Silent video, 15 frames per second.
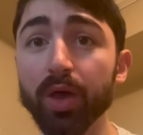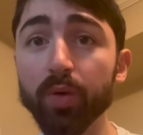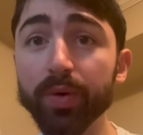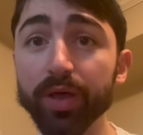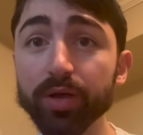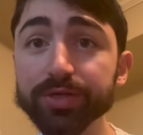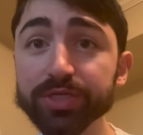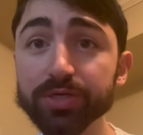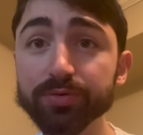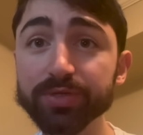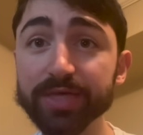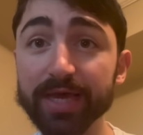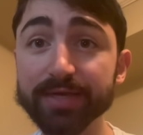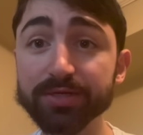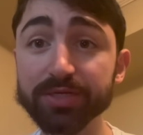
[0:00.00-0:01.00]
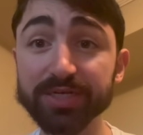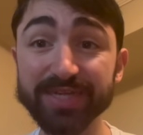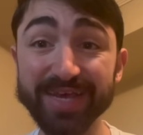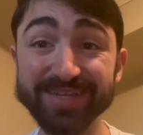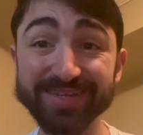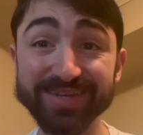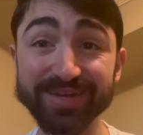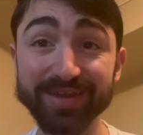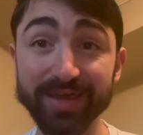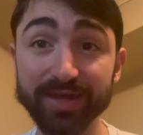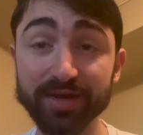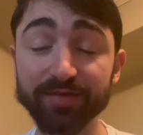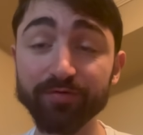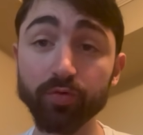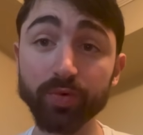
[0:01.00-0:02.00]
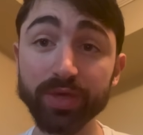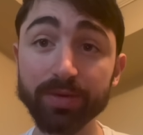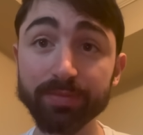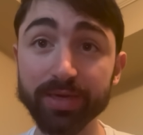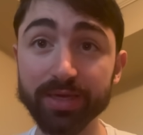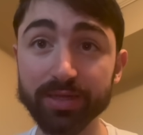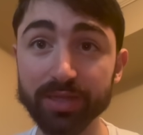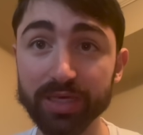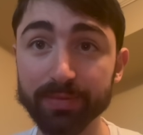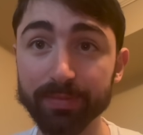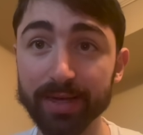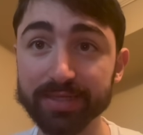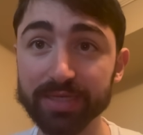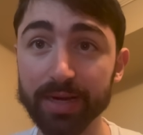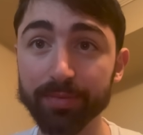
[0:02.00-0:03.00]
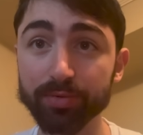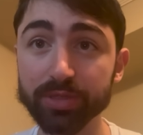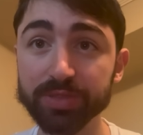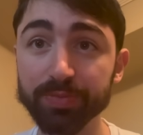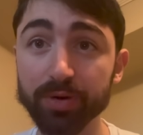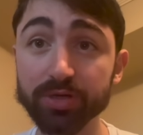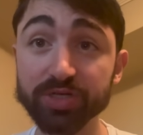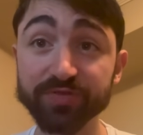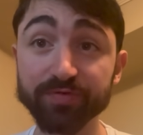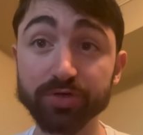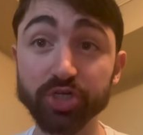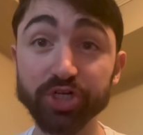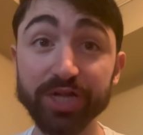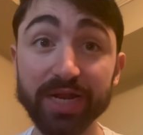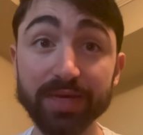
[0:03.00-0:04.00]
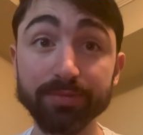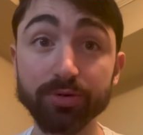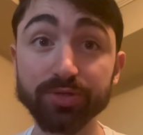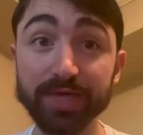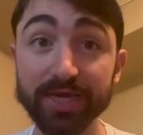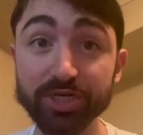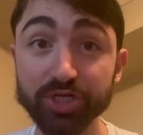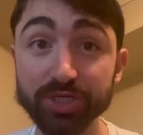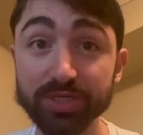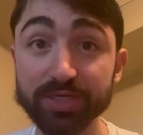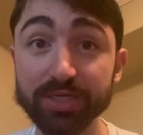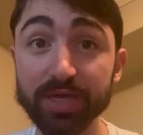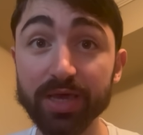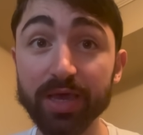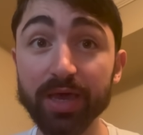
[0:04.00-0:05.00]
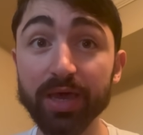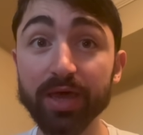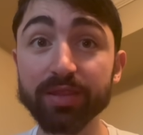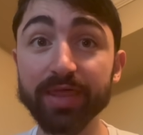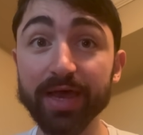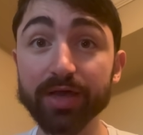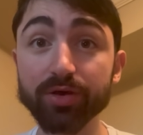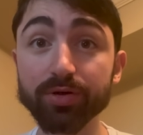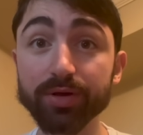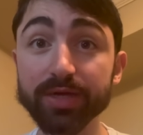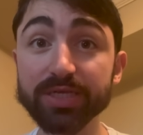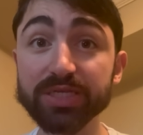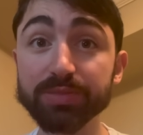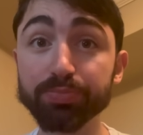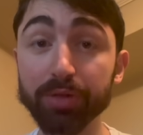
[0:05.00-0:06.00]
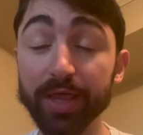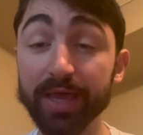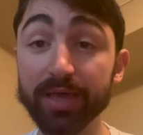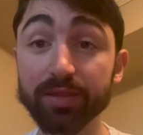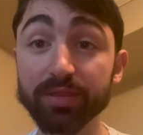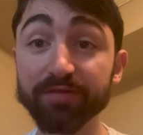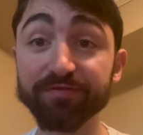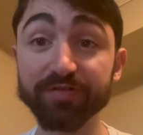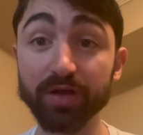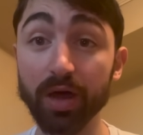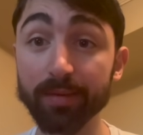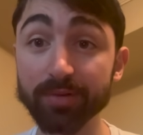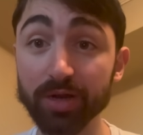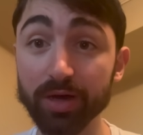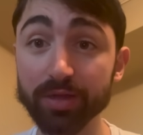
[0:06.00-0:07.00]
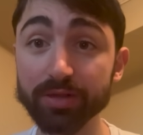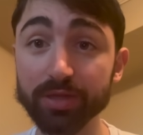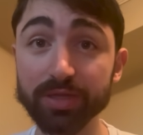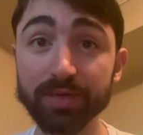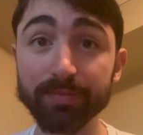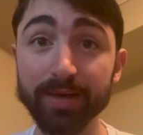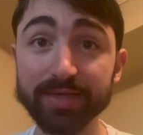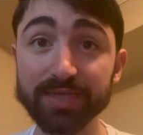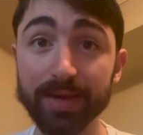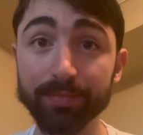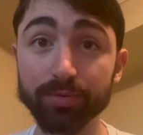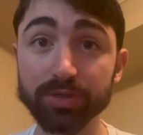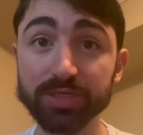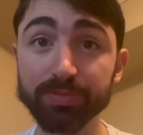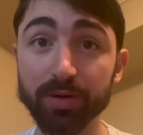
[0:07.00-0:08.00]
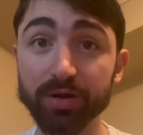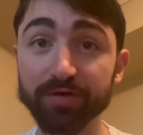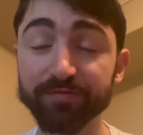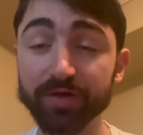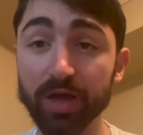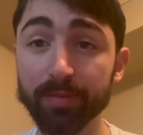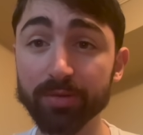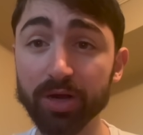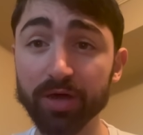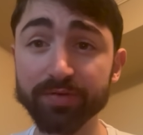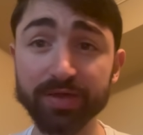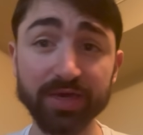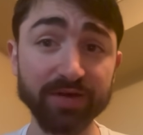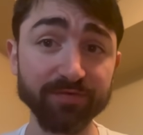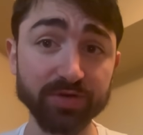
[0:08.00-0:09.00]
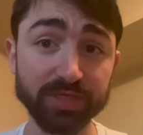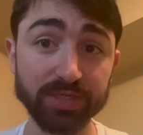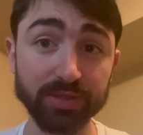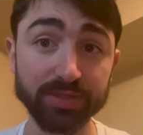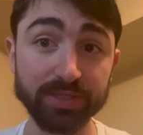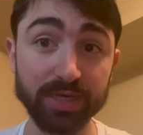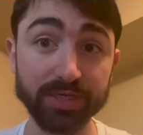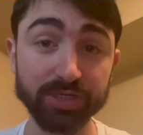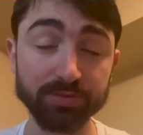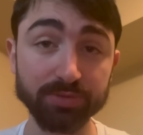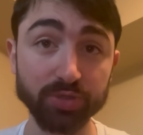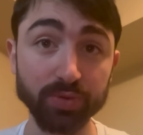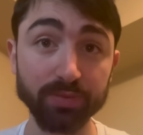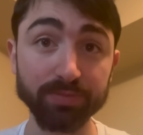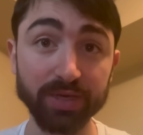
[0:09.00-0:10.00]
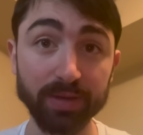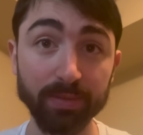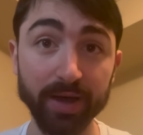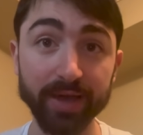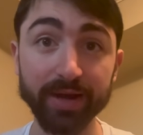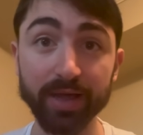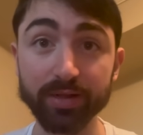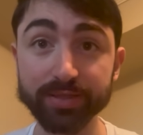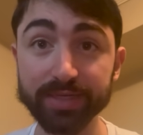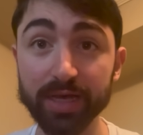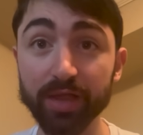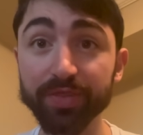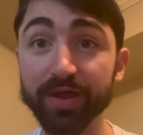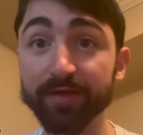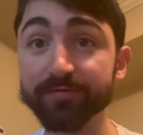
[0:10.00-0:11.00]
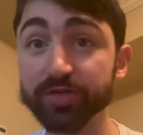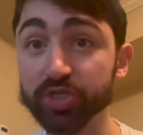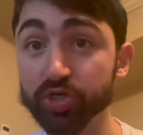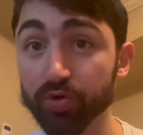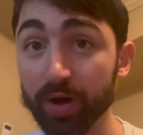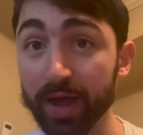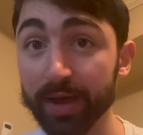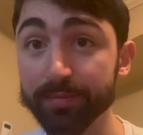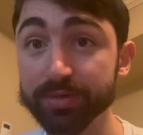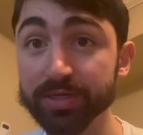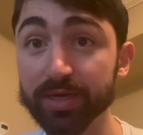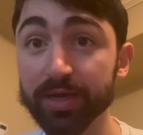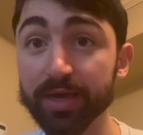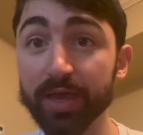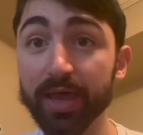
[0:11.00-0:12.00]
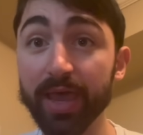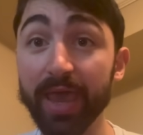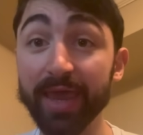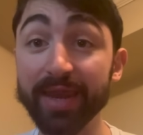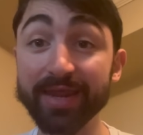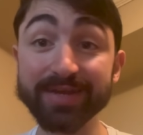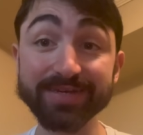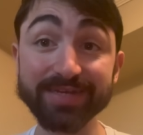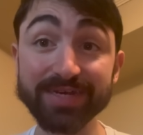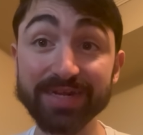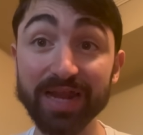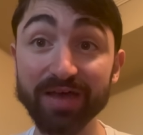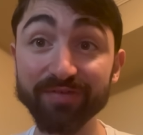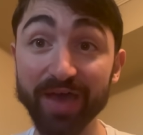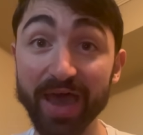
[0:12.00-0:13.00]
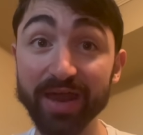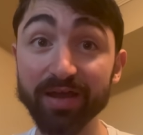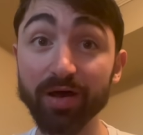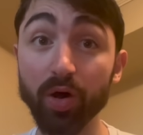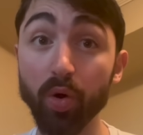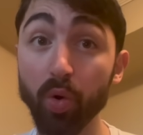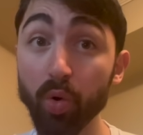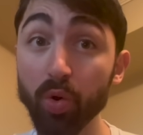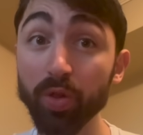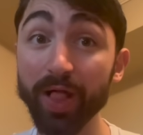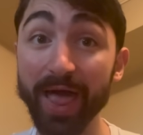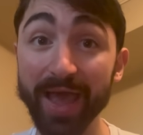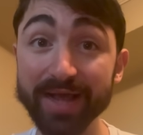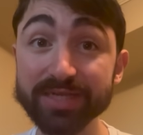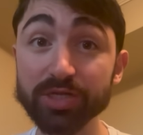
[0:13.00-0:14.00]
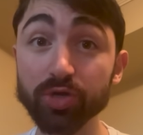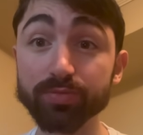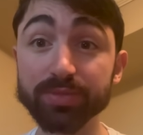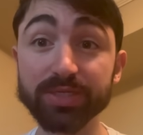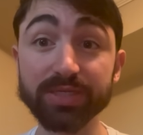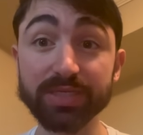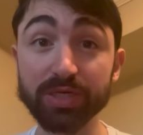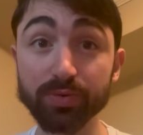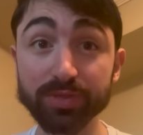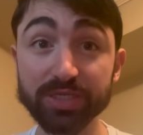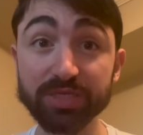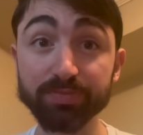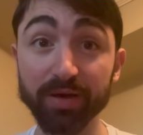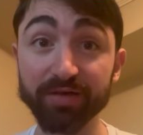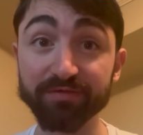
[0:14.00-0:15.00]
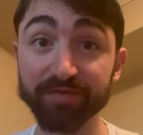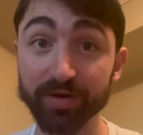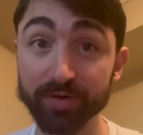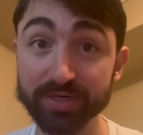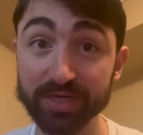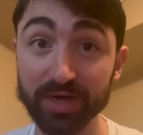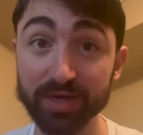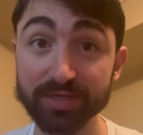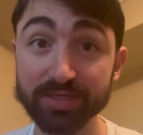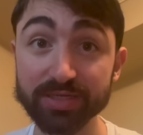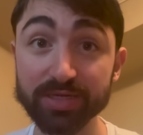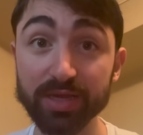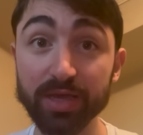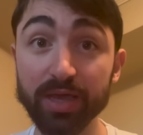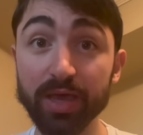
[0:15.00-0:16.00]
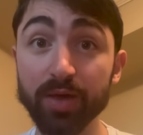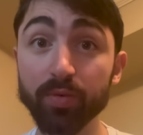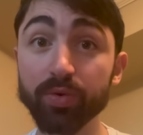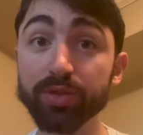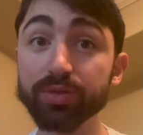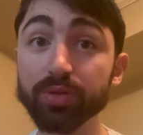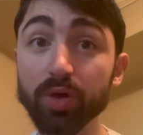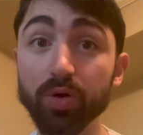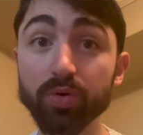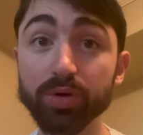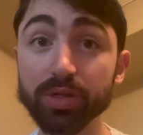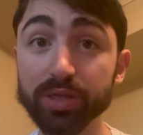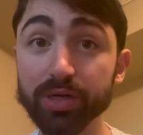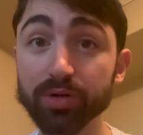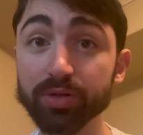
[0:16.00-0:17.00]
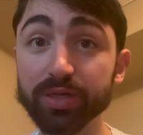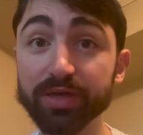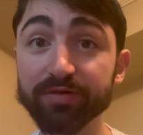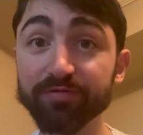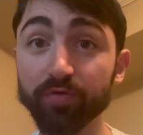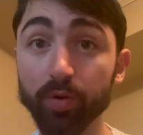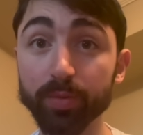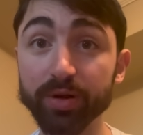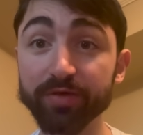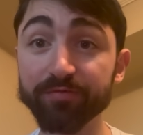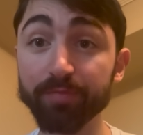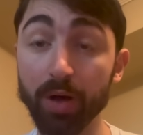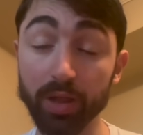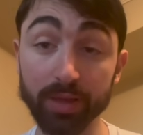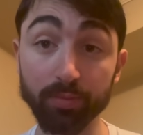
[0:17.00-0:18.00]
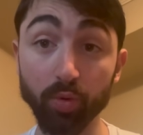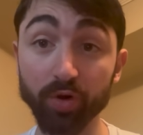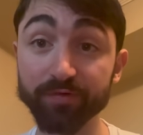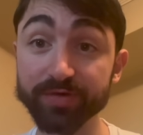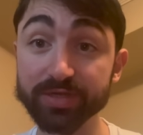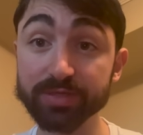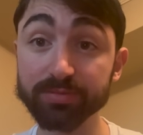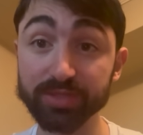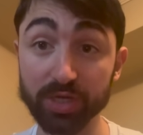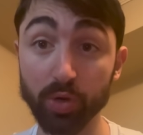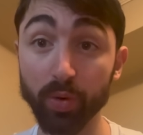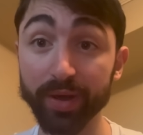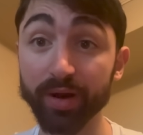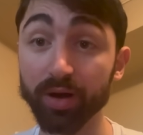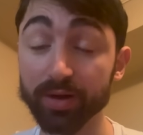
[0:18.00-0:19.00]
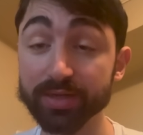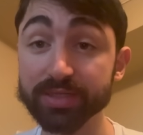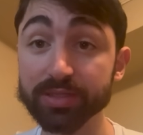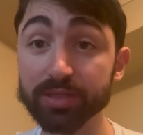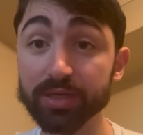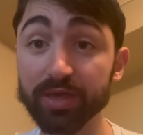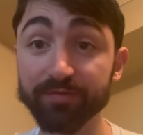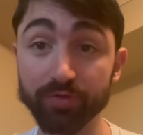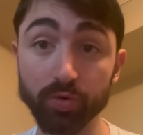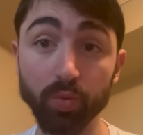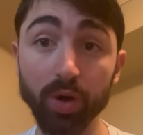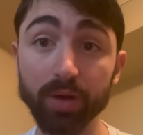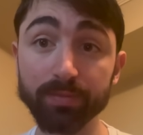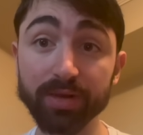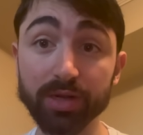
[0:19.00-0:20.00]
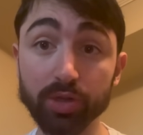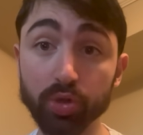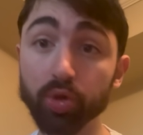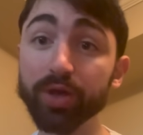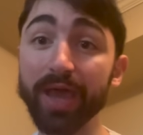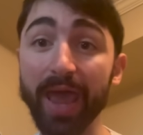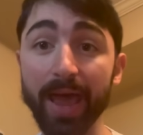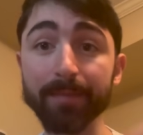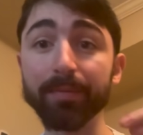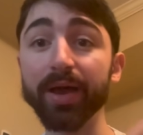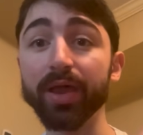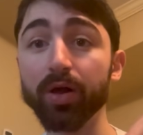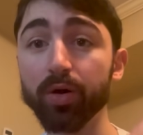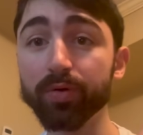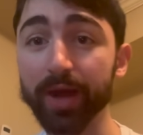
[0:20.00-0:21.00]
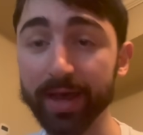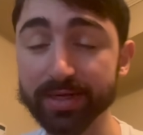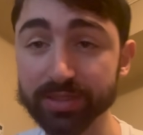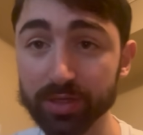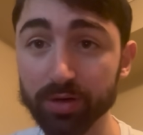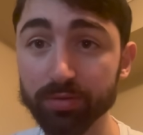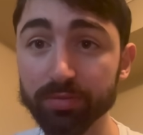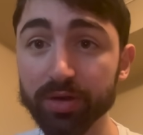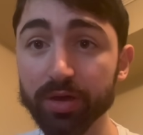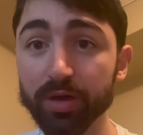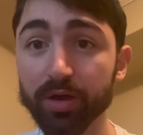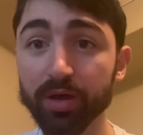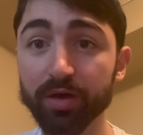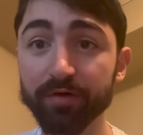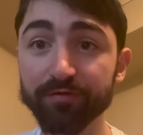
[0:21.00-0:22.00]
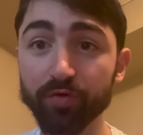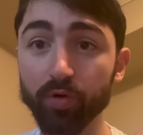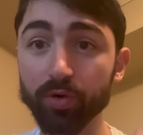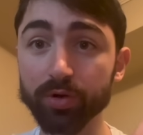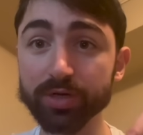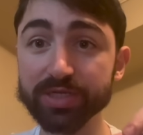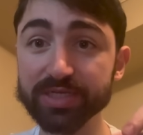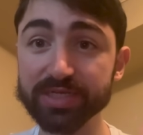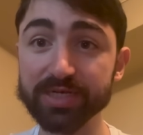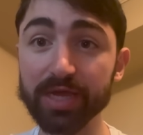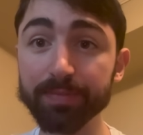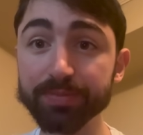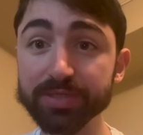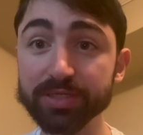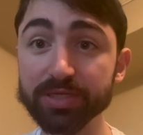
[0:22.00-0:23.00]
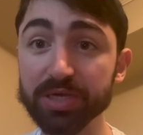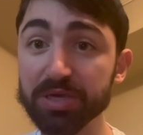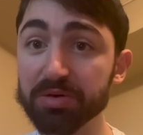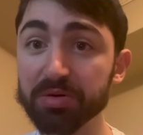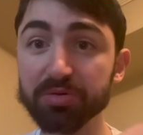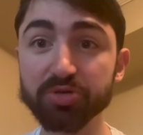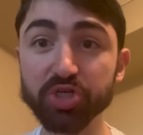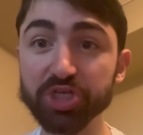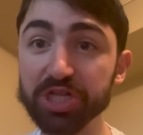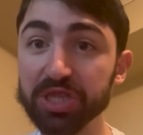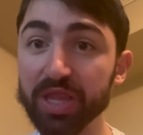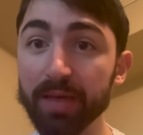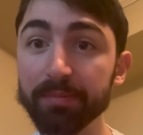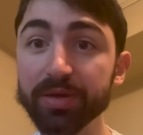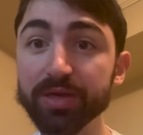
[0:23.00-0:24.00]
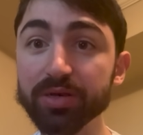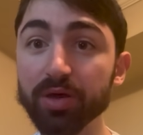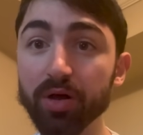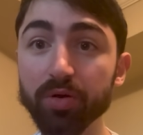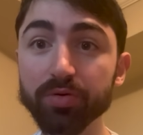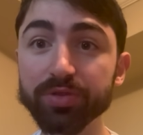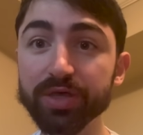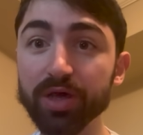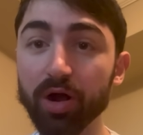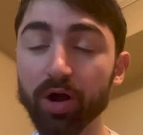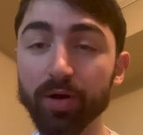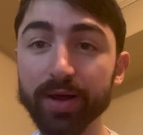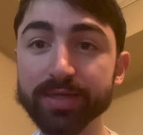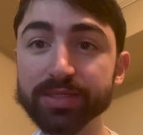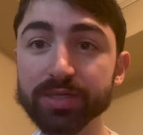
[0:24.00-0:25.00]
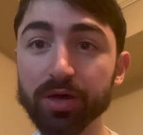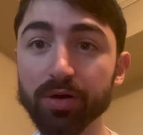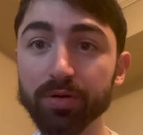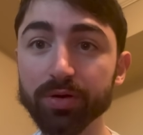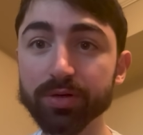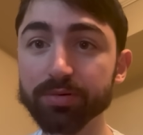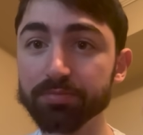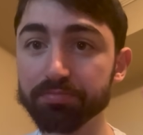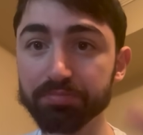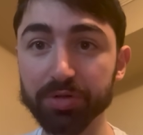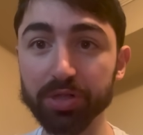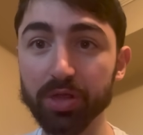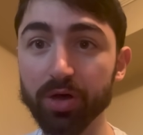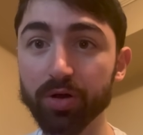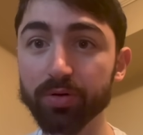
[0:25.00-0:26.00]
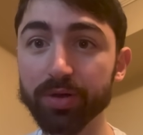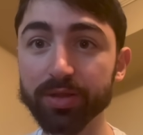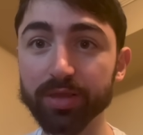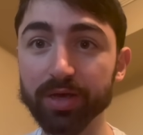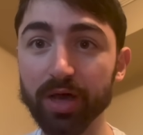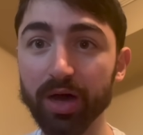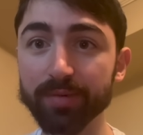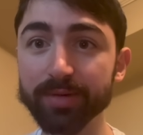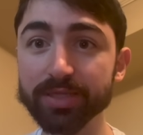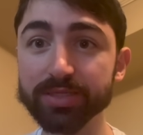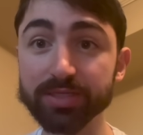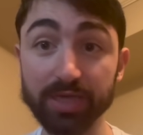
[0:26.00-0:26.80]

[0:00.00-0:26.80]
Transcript: We also tend to test negative, we being lean mass hyperresponders, for genetic mutations that could explain the phenomenon, the lean mass hyperresponder phenomenon, the inverse association between BMI and LDL that I've described. And indeed, I've had a whole exome sequence by Veritas with no clearly informative polymorphisms. And quite honestly, if you want me to look at my own exome for SNPs, just let me know the RS code below in the comments.